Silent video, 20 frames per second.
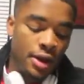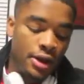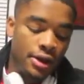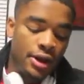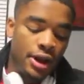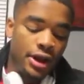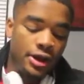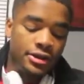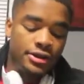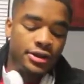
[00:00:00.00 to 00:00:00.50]
And
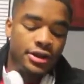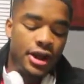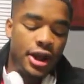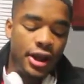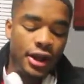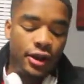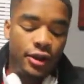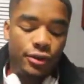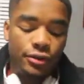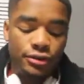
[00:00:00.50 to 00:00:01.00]
next,
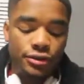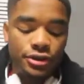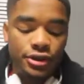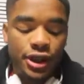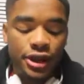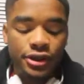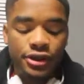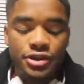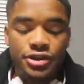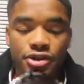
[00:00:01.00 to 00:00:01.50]
I always
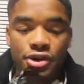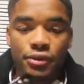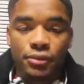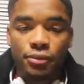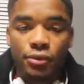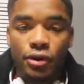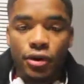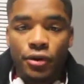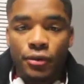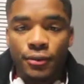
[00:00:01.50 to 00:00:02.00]
like the jump
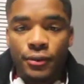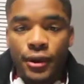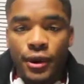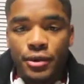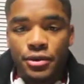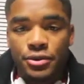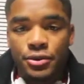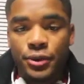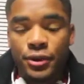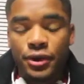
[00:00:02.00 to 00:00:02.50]
rope.
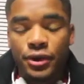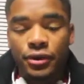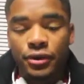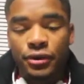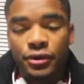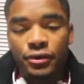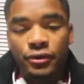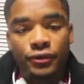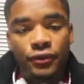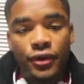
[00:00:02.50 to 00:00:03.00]
Helps with
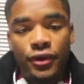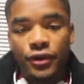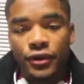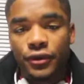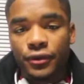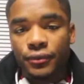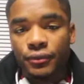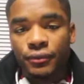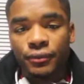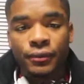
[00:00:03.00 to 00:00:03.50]

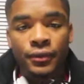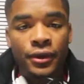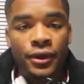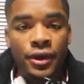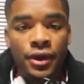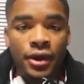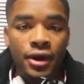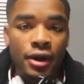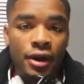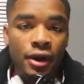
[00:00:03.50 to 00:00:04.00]
rhythm,
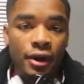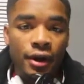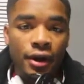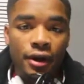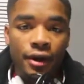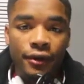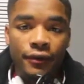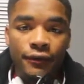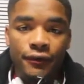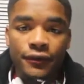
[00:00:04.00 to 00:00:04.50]

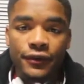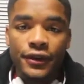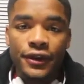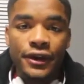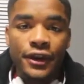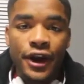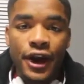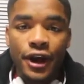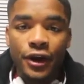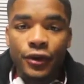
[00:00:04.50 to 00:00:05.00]
uh, feet
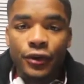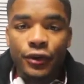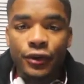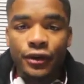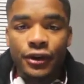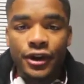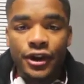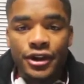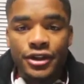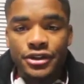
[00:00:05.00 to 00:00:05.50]
and eye
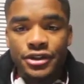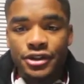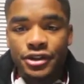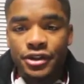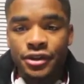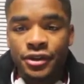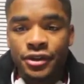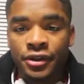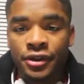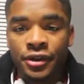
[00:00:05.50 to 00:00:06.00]

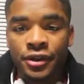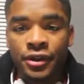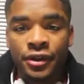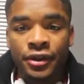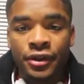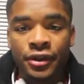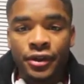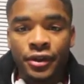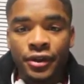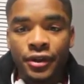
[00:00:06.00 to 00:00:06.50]
coordination.
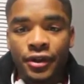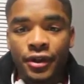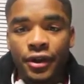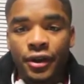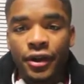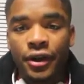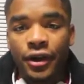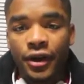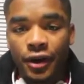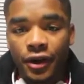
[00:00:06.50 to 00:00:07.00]

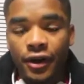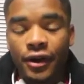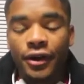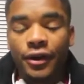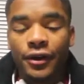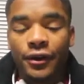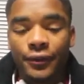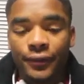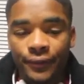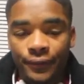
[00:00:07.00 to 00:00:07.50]

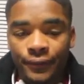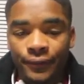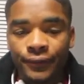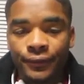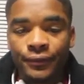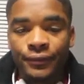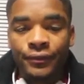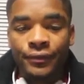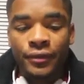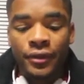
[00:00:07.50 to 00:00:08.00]
Um,
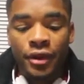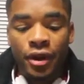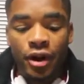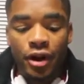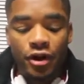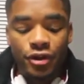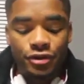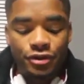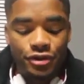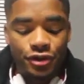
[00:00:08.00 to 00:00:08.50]

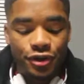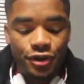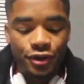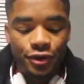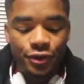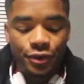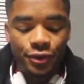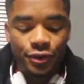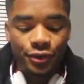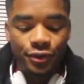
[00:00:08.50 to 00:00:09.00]

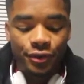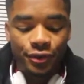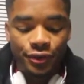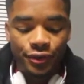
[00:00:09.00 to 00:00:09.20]
also,